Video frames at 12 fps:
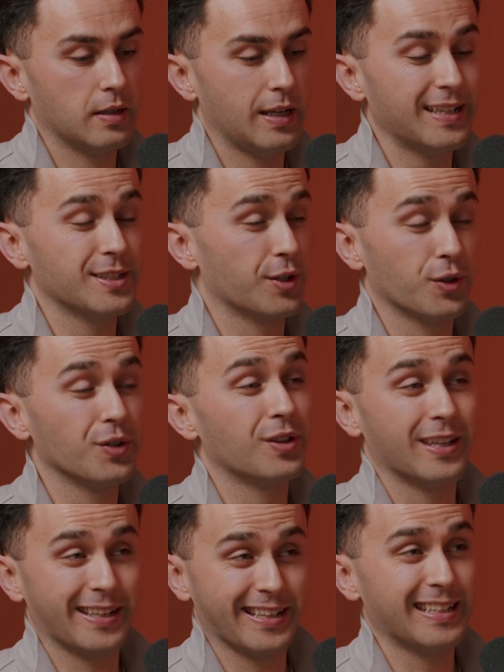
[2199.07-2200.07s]
is a good
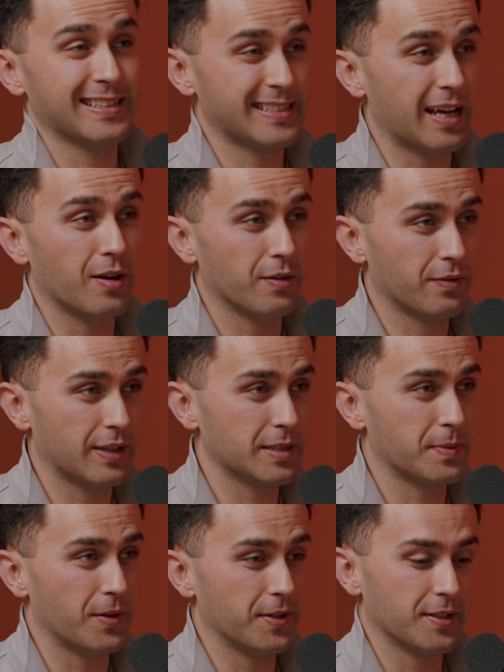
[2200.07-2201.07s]
thing in itself. Let's
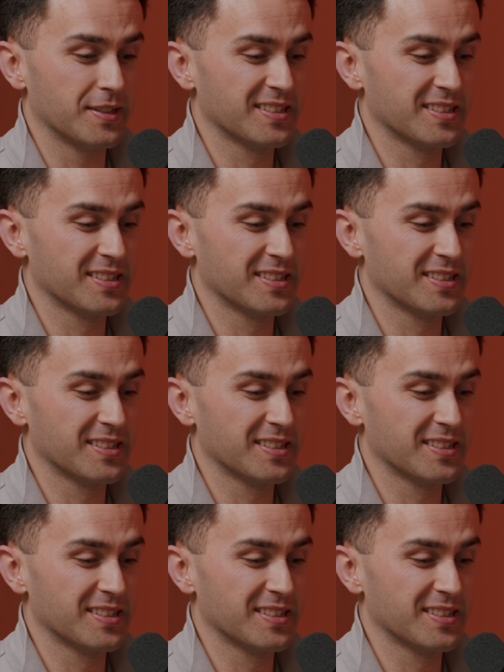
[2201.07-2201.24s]
be honest.